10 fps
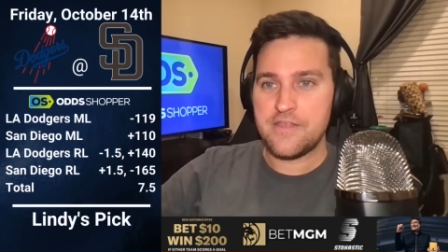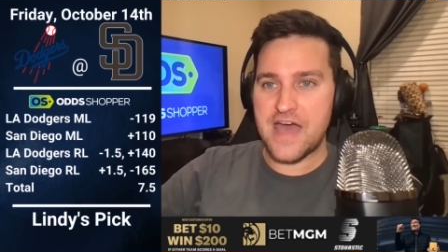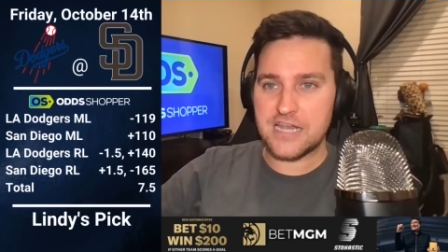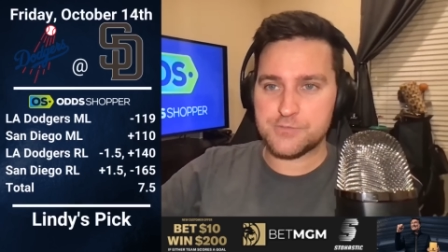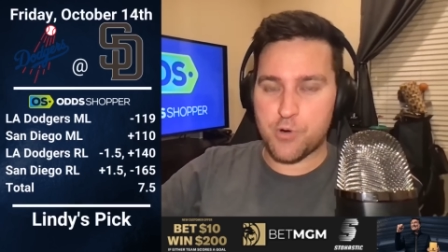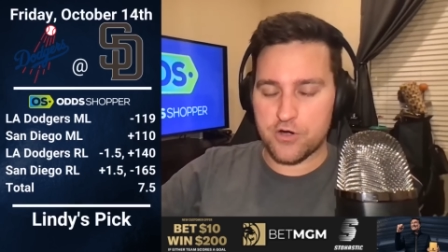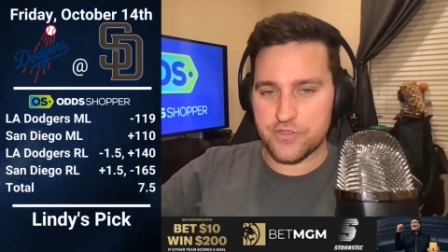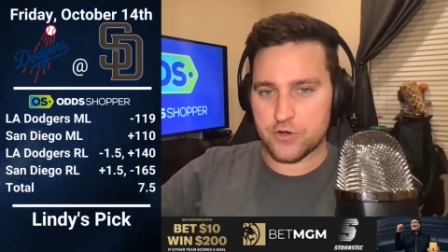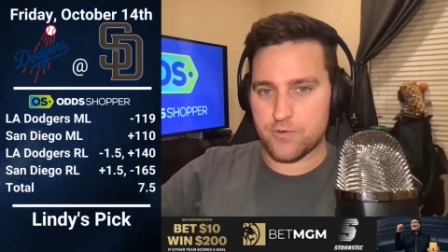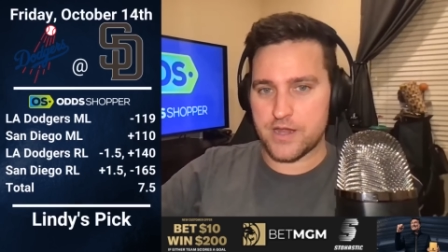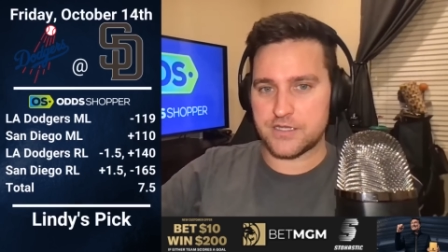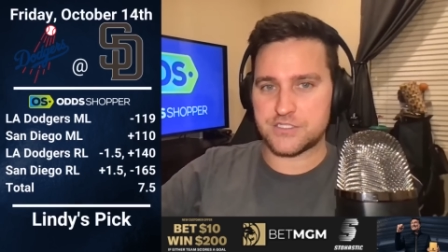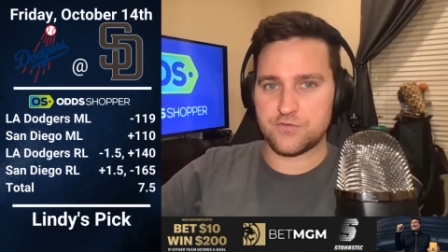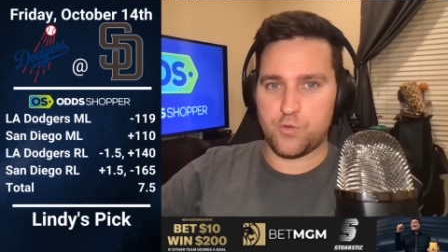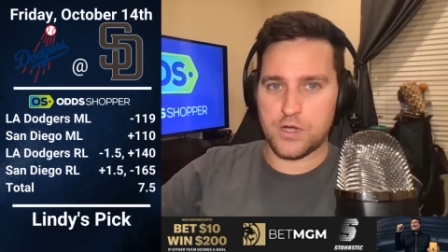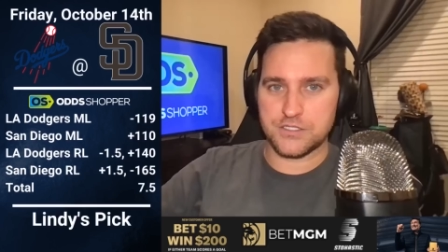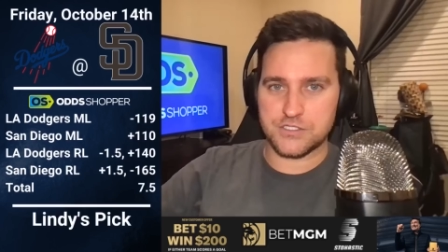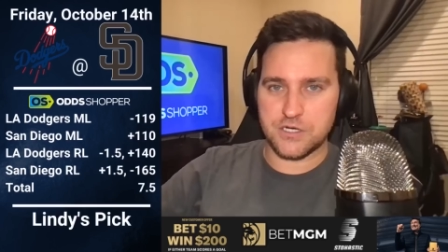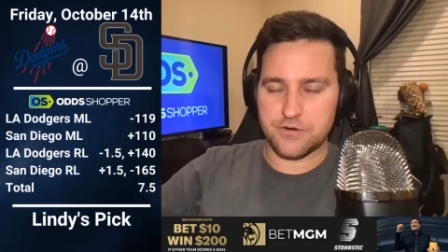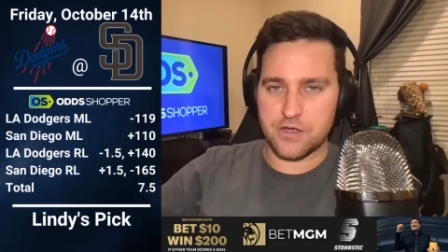That is part of the greatness of Juan
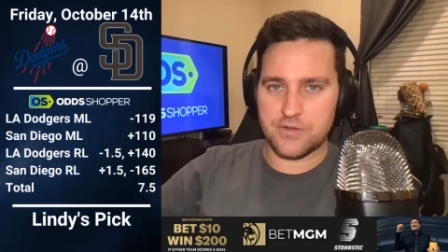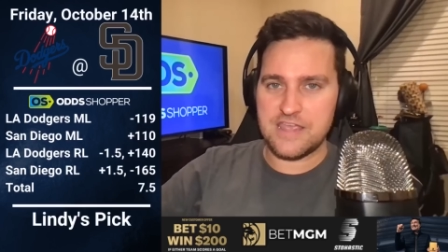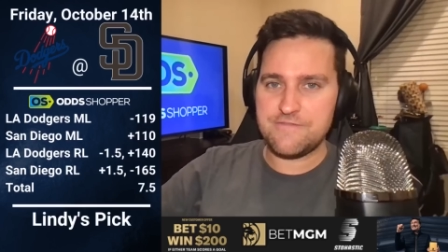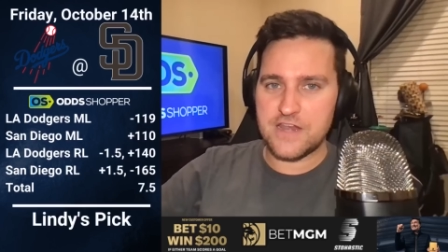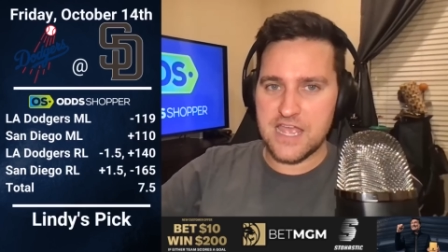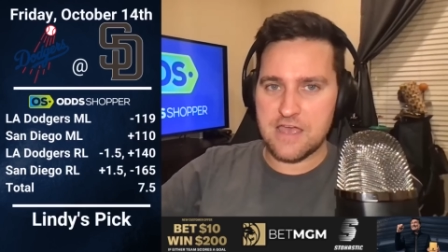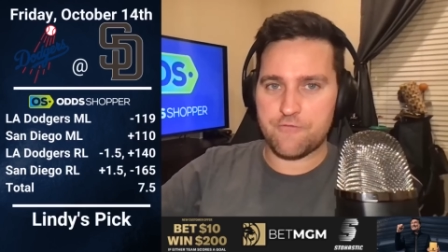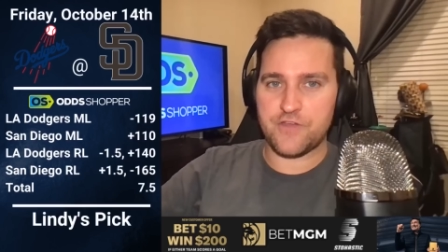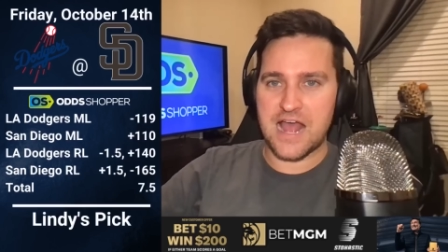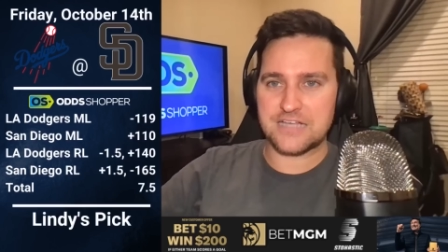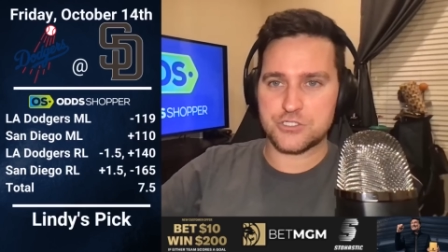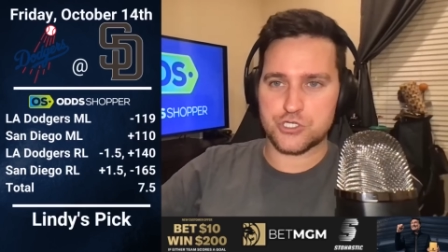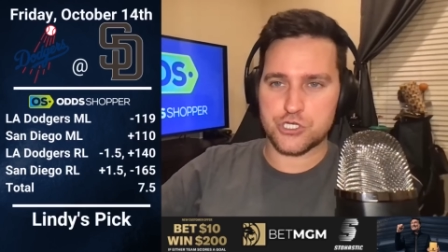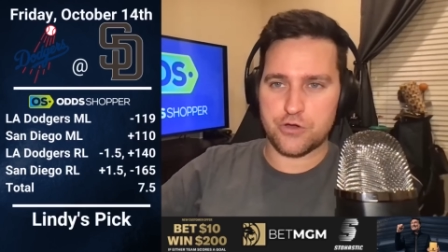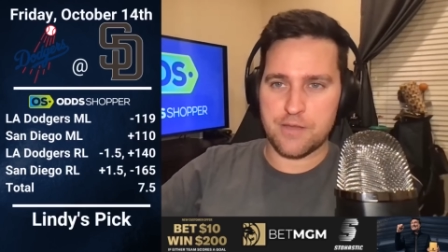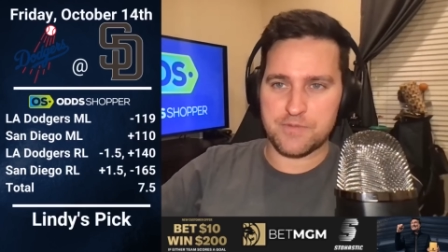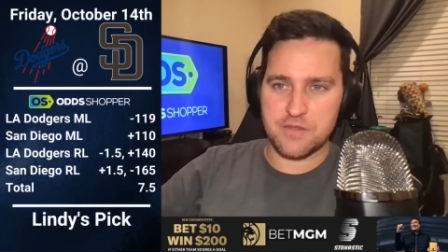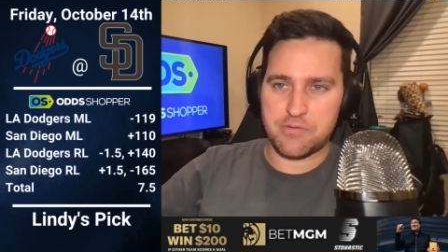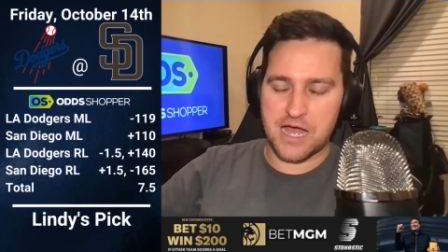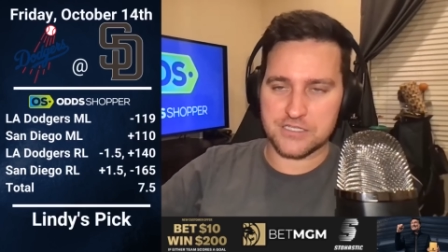Soto, even if it hasn't shown up in
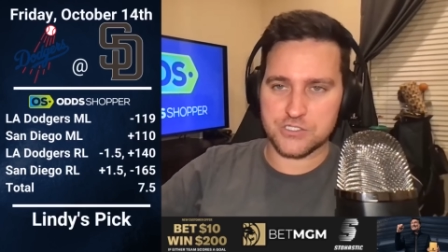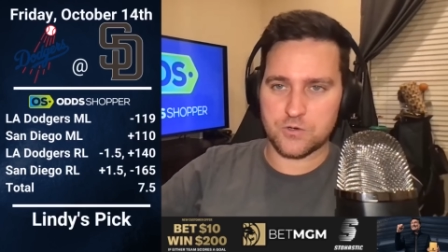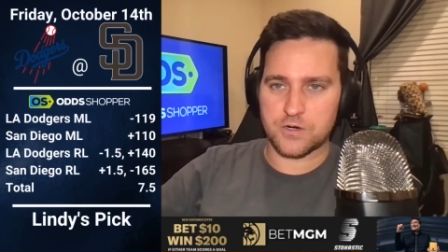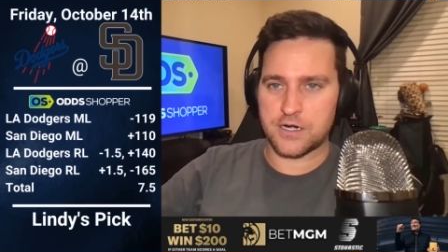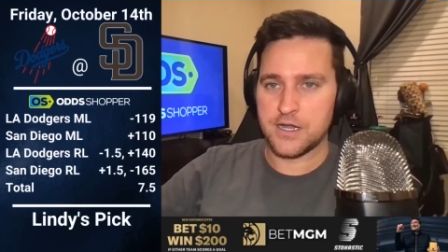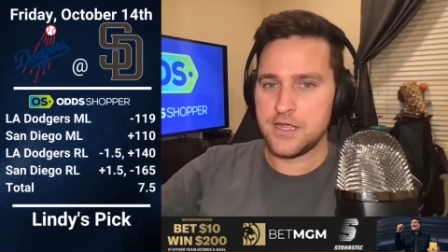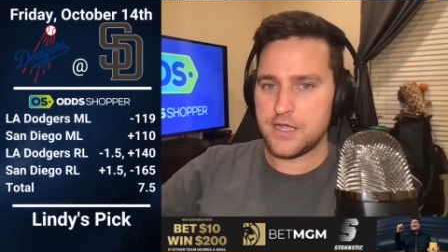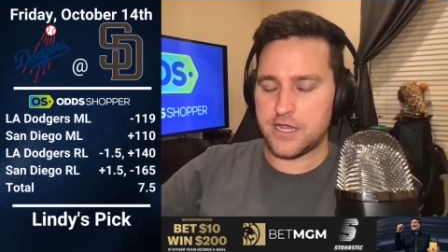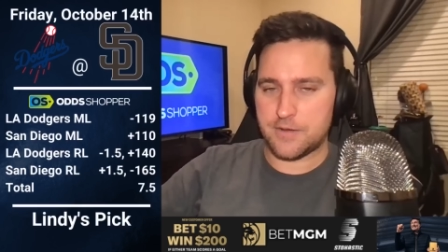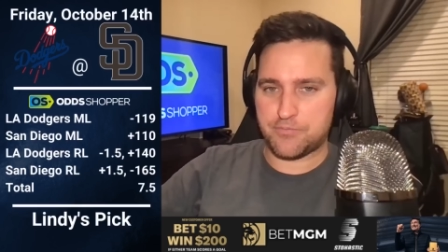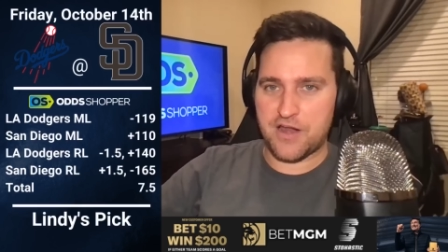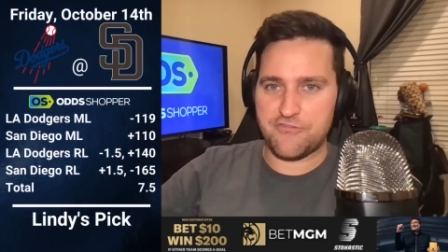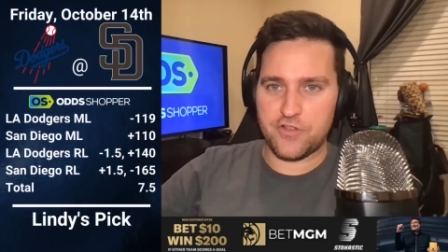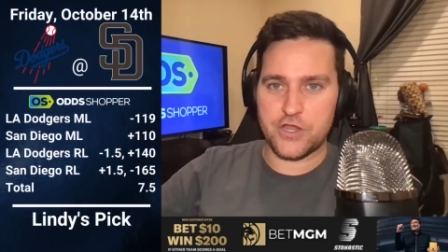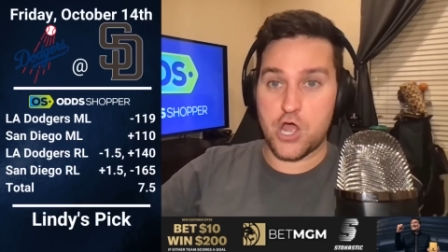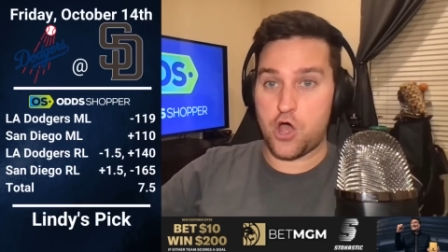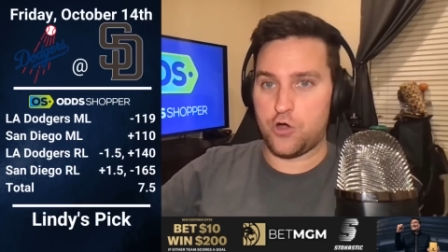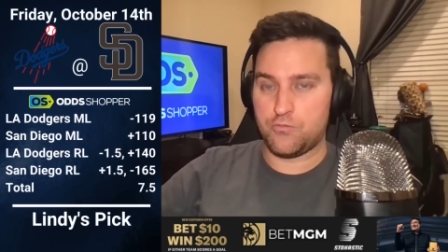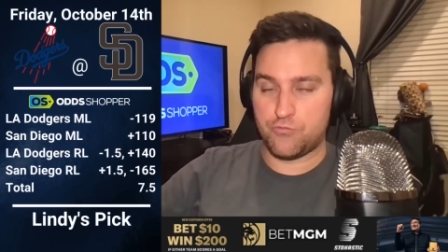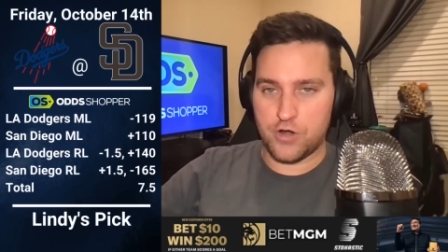the box score in a prevalent
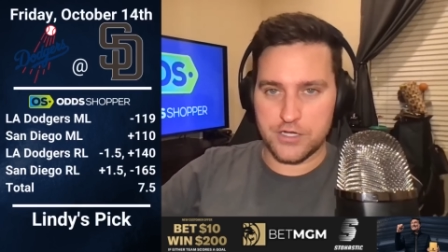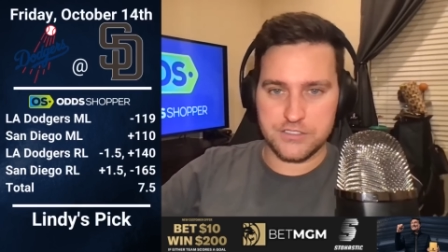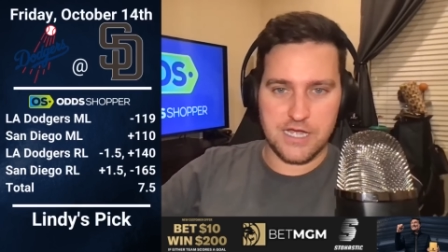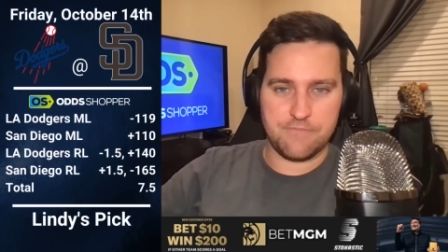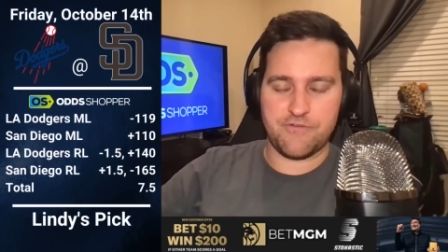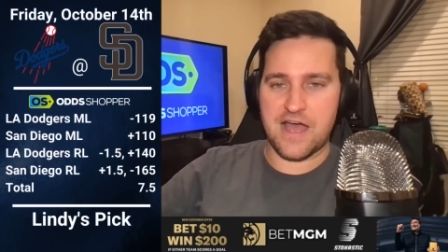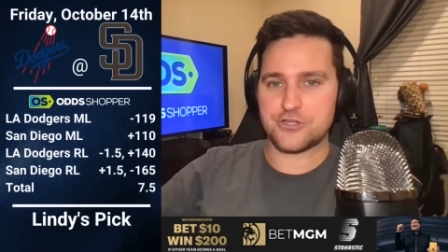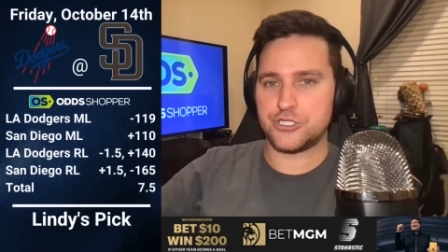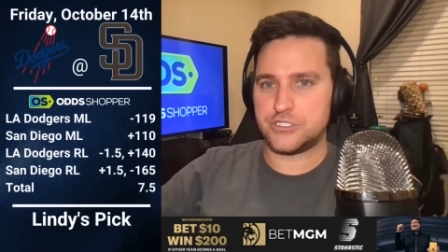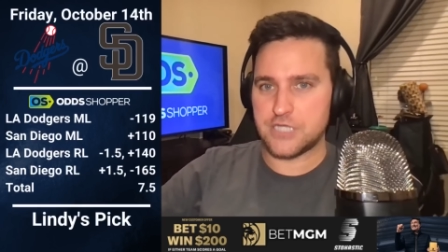home run type fashion,